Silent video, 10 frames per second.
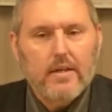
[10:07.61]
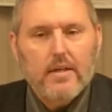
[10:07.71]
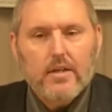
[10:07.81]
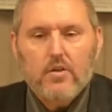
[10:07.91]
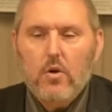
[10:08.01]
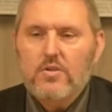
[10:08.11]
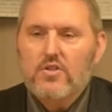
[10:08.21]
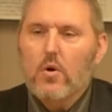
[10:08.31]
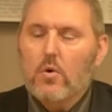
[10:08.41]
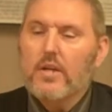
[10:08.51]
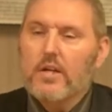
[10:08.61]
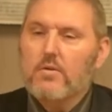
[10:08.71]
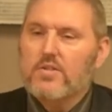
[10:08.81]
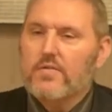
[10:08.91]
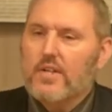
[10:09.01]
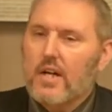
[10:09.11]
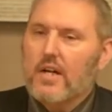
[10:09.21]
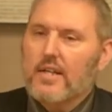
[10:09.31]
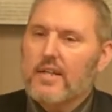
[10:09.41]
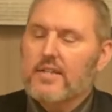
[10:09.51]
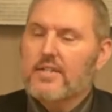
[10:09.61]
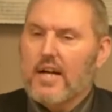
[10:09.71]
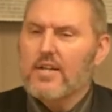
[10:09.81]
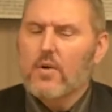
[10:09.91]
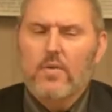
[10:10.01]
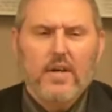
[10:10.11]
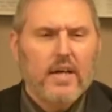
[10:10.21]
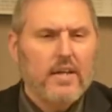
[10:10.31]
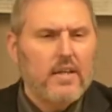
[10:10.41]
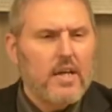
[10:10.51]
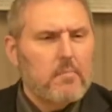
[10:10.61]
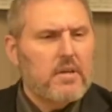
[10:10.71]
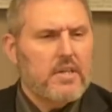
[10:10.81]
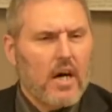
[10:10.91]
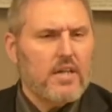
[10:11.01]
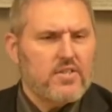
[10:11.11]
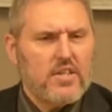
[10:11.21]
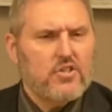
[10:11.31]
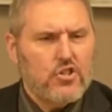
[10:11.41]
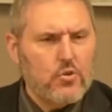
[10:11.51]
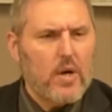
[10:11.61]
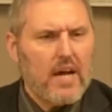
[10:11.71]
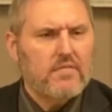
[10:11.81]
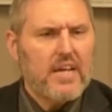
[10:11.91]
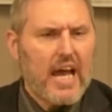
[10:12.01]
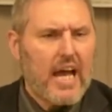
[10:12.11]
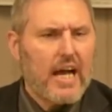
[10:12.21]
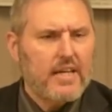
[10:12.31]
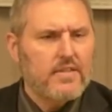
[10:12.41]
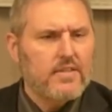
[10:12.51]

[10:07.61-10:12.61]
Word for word: You know it's the Holy Ghost of God in us. I know that. But God says you have to act.